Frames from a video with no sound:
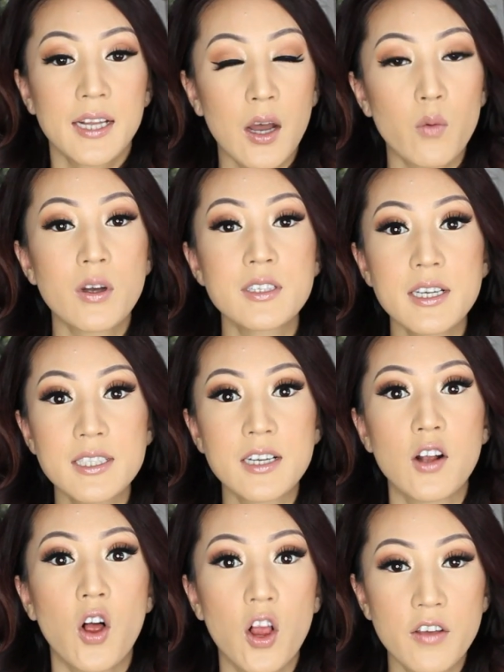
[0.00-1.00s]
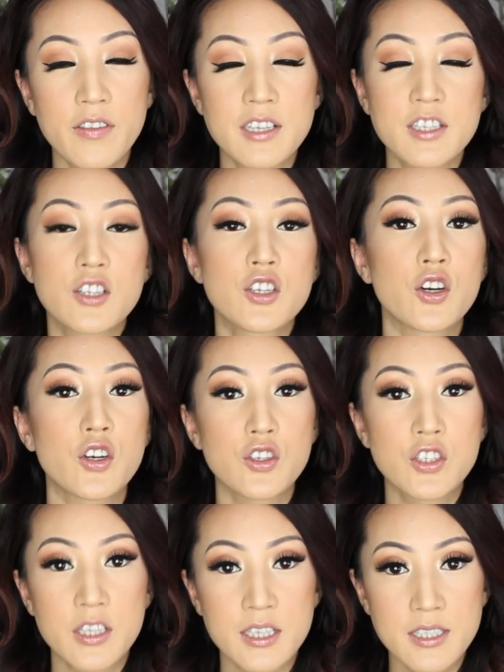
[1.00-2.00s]
Now, once I did all of this, I took
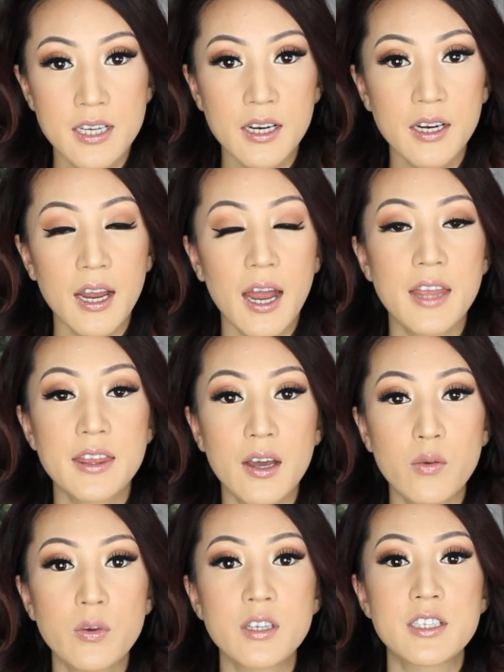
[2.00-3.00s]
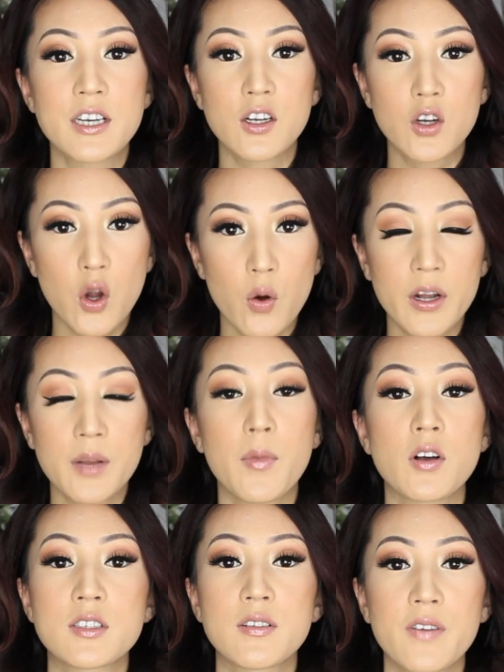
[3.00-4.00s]
her to the sink, and then we did go and
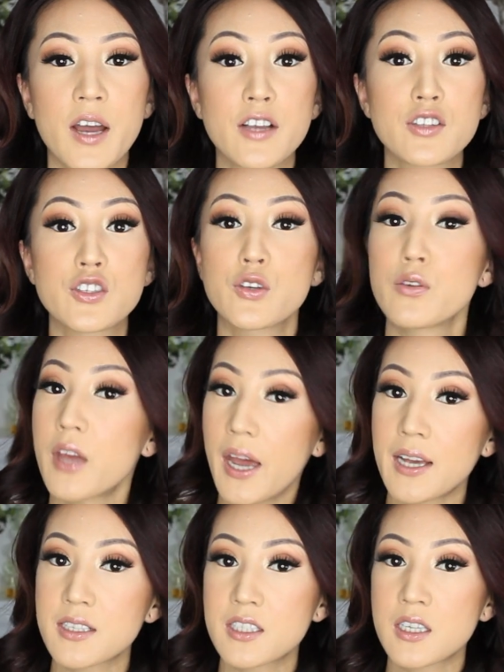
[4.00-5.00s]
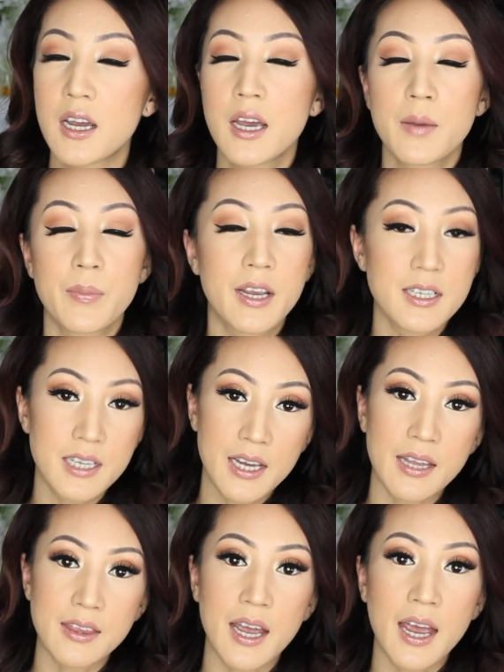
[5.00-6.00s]
emulsify to the ends, because
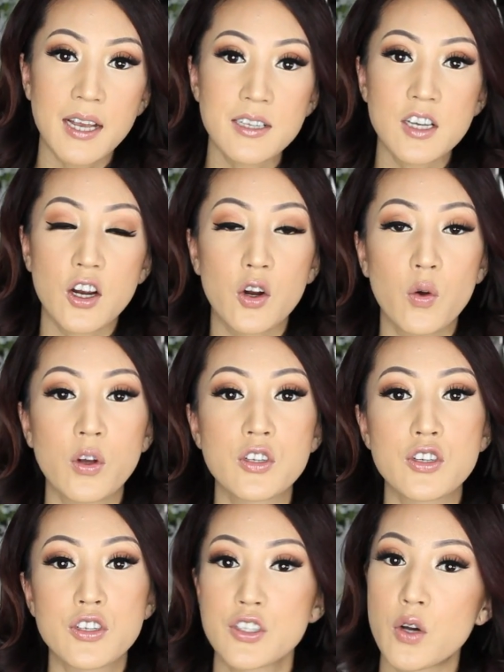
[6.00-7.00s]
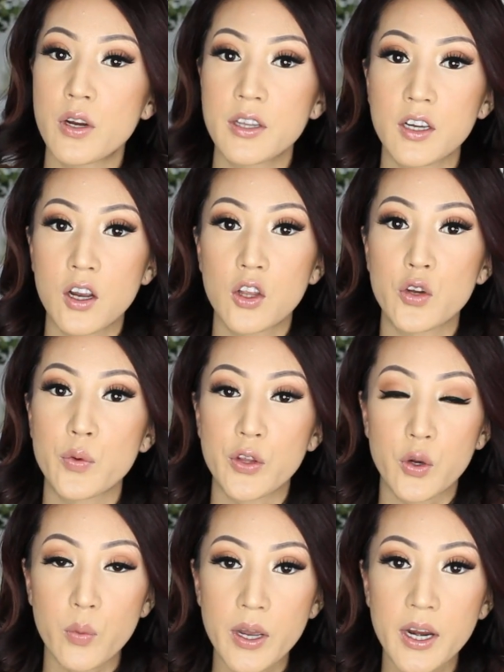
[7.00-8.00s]
again, the ends are going to soak in the color
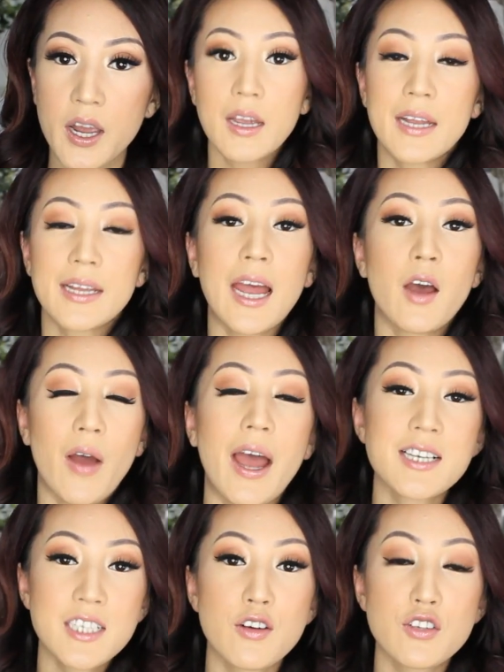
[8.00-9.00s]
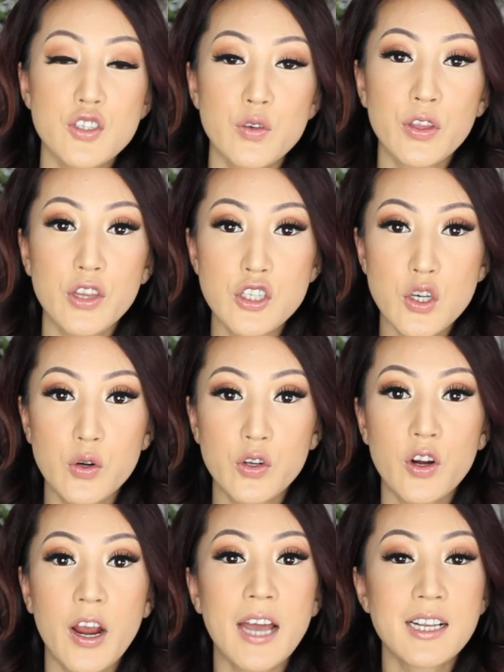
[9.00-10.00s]
really quick. Now, as I was doing the
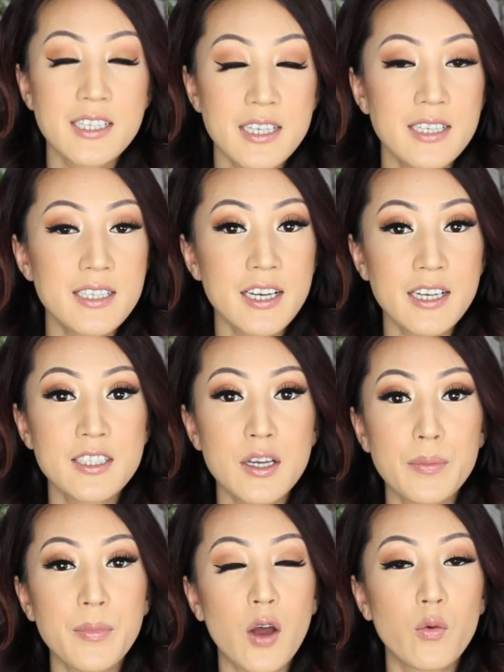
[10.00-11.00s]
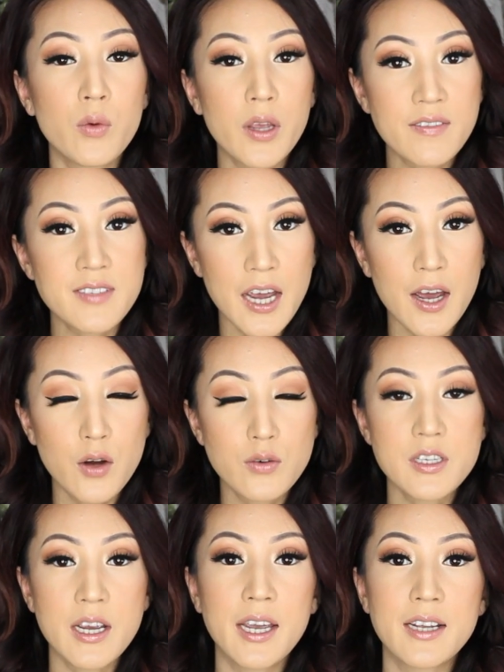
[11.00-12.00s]
toner, I did take some weaves
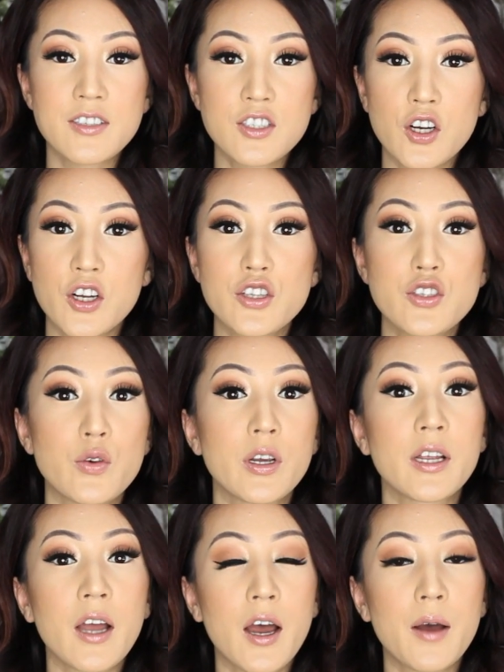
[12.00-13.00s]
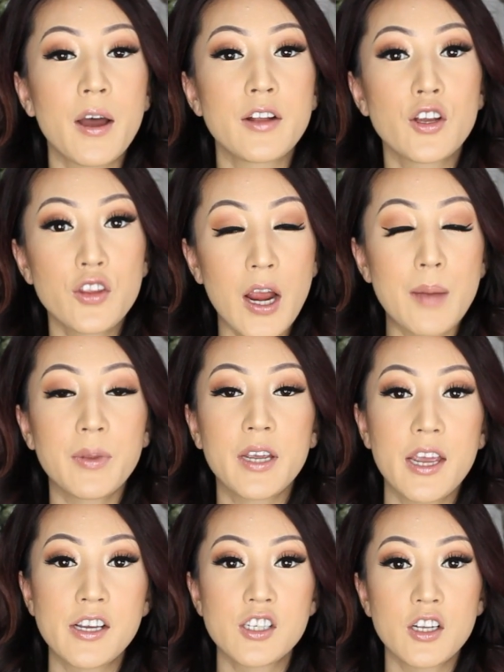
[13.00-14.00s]
out and started doing another
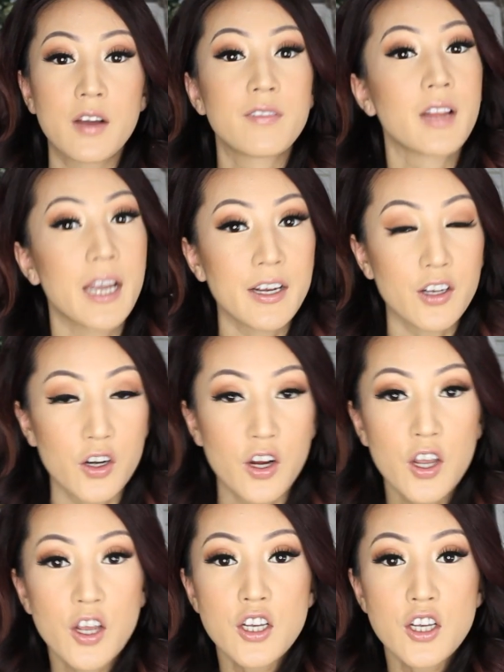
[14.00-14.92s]
application of lightener.